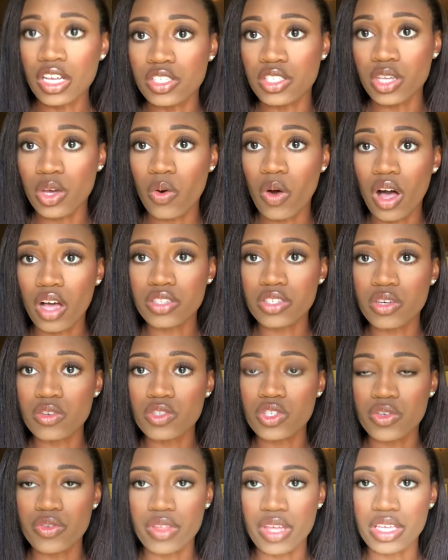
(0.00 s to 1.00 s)
So also
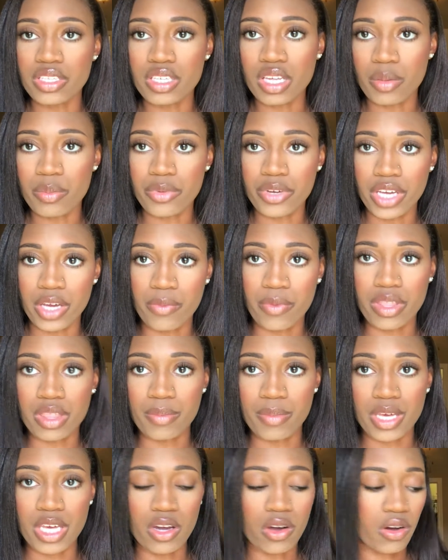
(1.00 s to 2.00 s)
2 things that I'm bringing
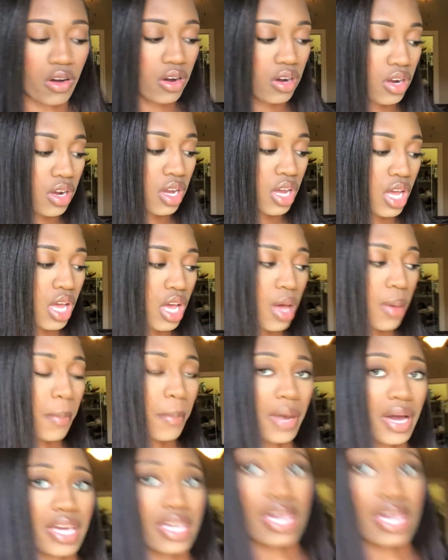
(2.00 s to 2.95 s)
with me are my